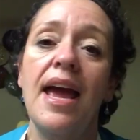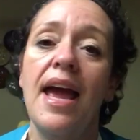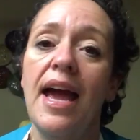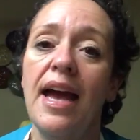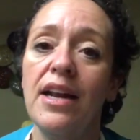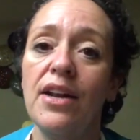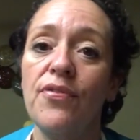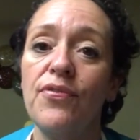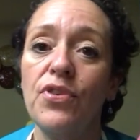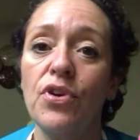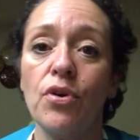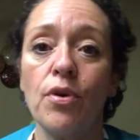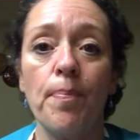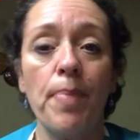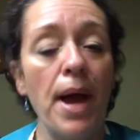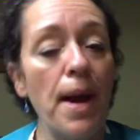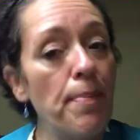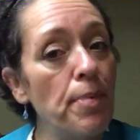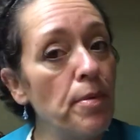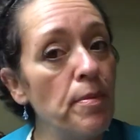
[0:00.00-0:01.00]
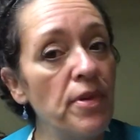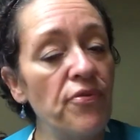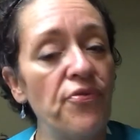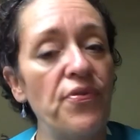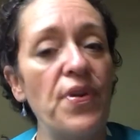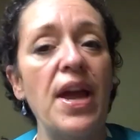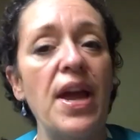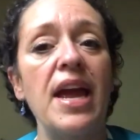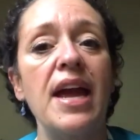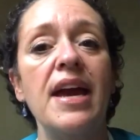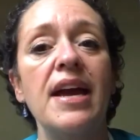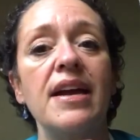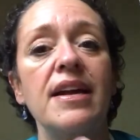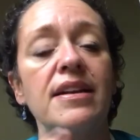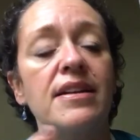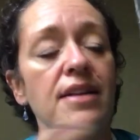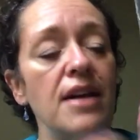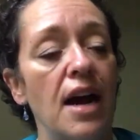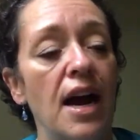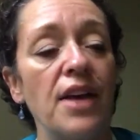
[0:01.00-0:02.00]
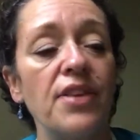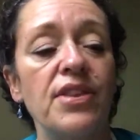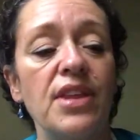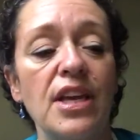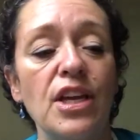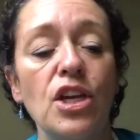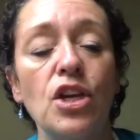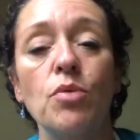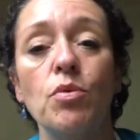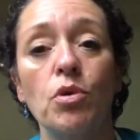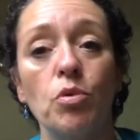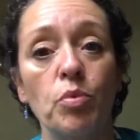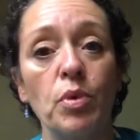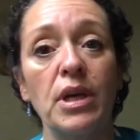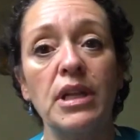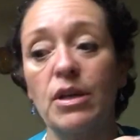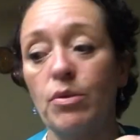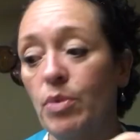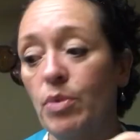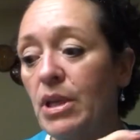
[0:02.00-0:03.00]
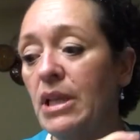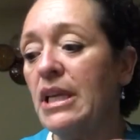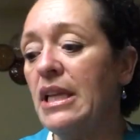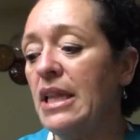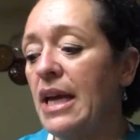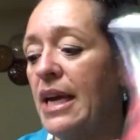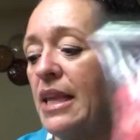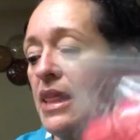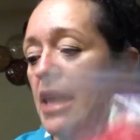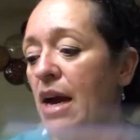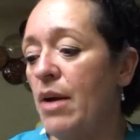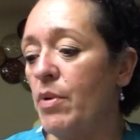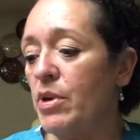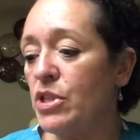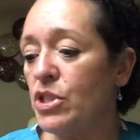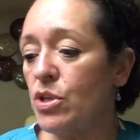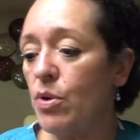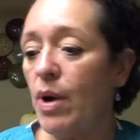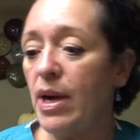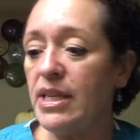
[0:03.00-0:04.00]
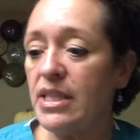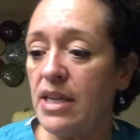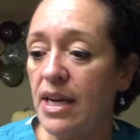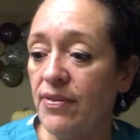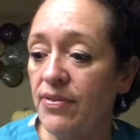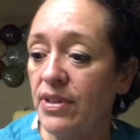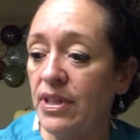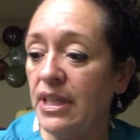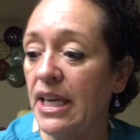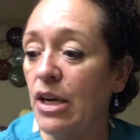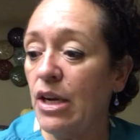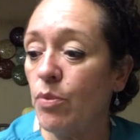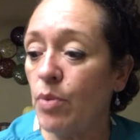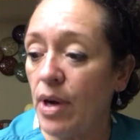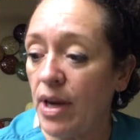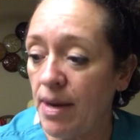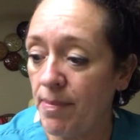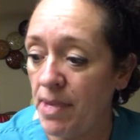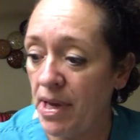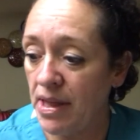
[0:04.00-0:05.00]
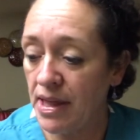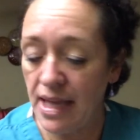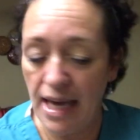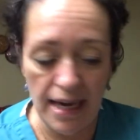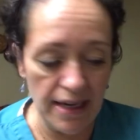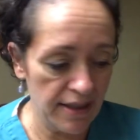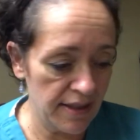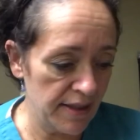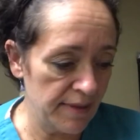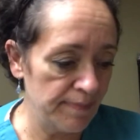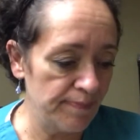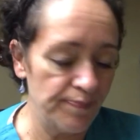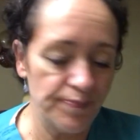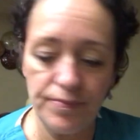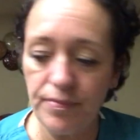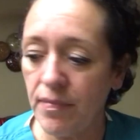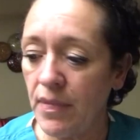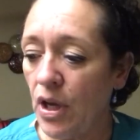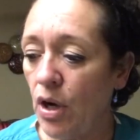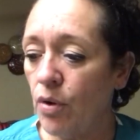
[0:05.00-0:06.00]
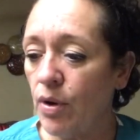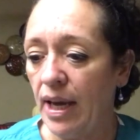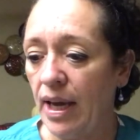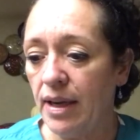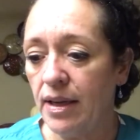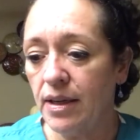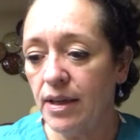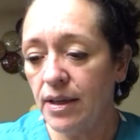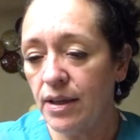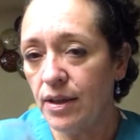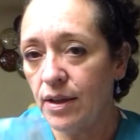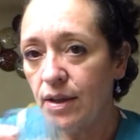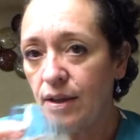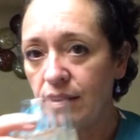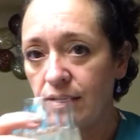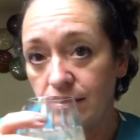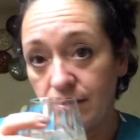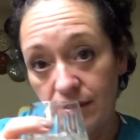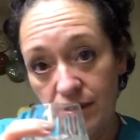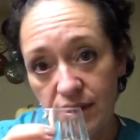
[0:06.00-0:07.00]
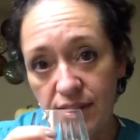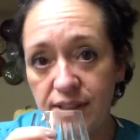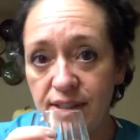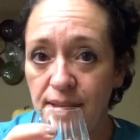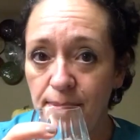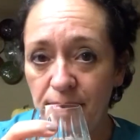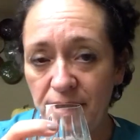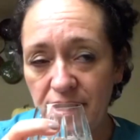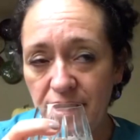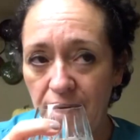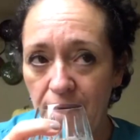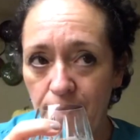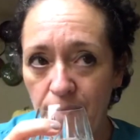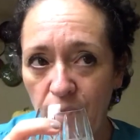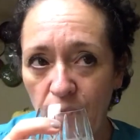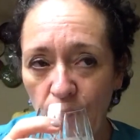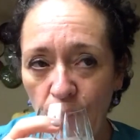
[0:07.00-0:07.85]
and if you're a peppermint fan, I think you will really, really like that one, so I definitely recommend that. Okay, sipping time.